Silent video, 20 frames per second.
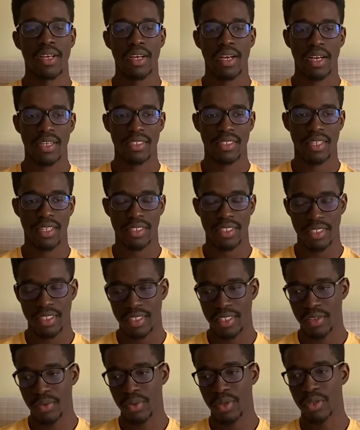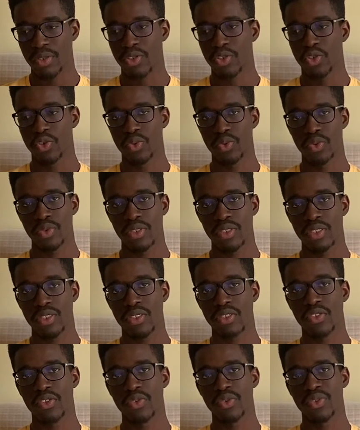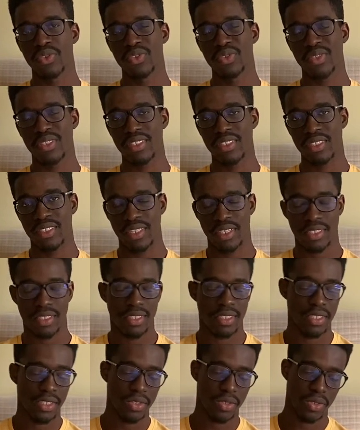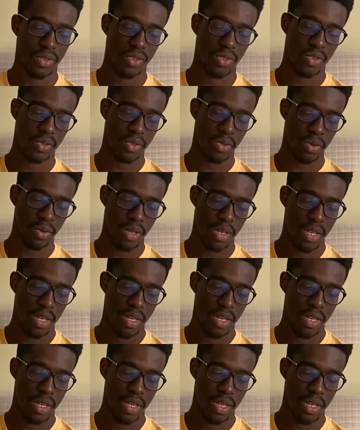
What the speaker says: I started in around June 2019 or so.